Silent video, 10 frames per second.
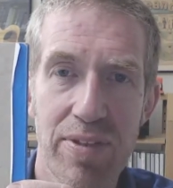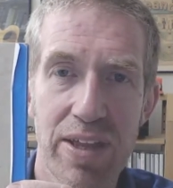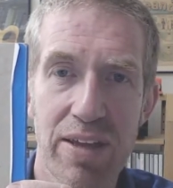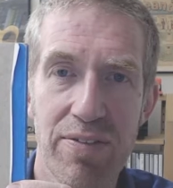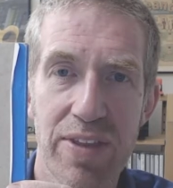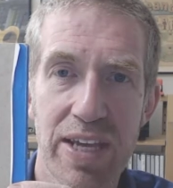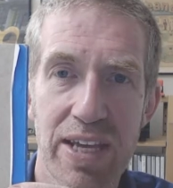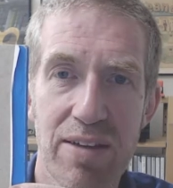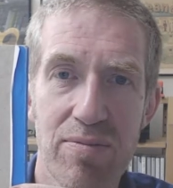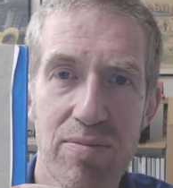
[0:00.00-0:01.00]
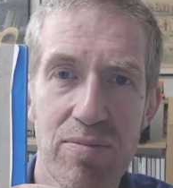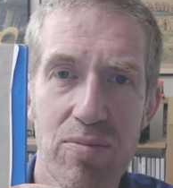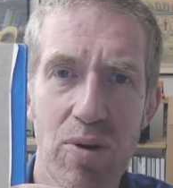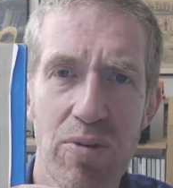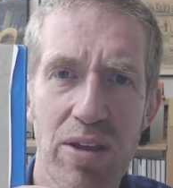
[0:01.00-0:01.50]
Think of
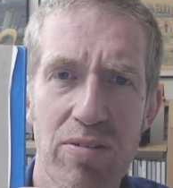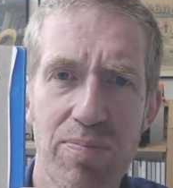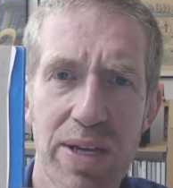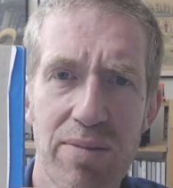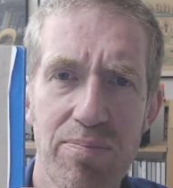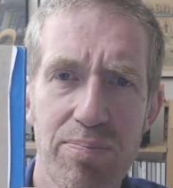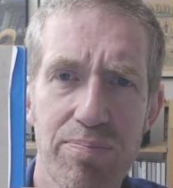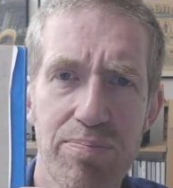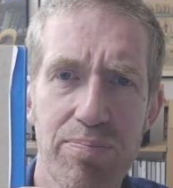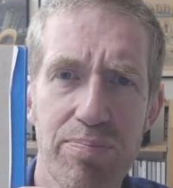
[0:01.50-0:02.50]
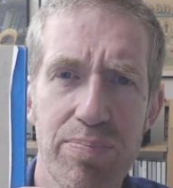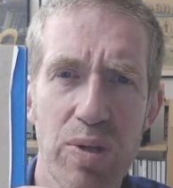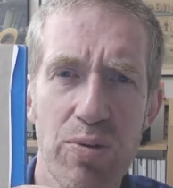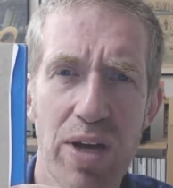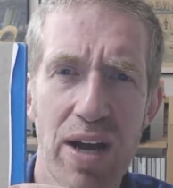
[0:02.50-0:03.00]
what were those big
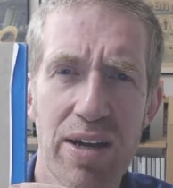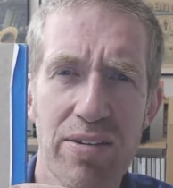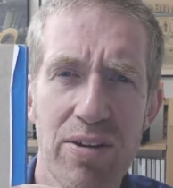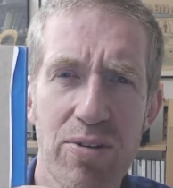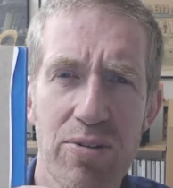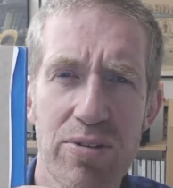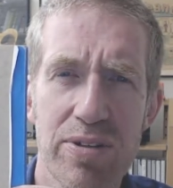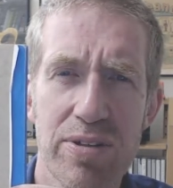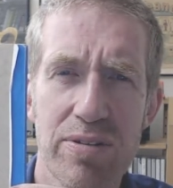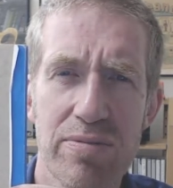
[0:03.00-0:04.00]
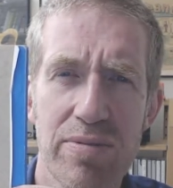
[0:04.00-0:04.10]
blue guys called?